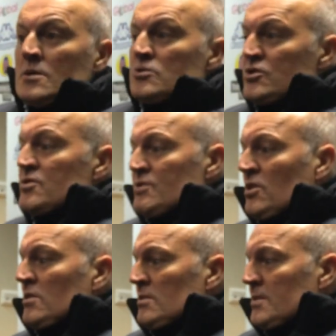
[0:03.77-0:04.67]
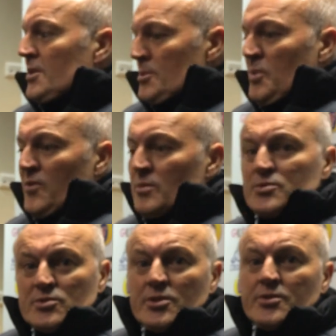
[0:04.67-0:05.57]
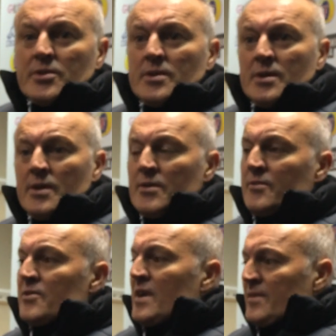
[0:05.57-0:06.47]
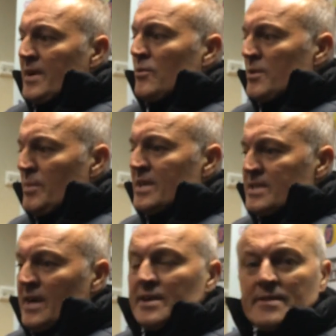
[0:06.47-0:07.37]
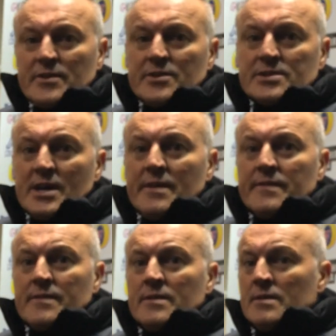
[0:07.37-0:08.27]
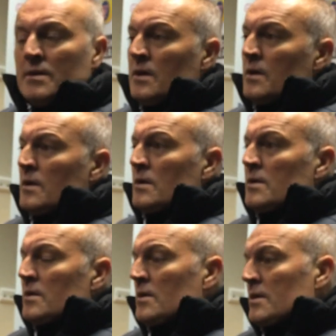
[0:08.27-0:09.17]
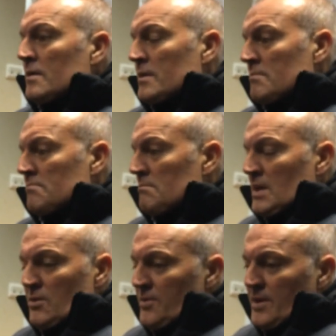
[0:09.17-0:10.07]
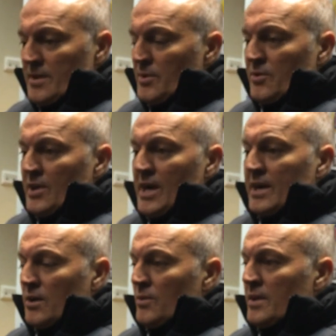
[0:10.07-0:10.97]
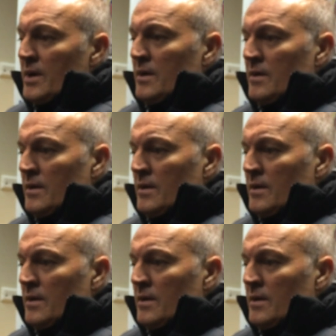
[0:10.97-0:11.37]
Just the result. I thought the performance was good. I thought for half an hour we were the better side, first half. You know, and I don't think anybody could argue with that.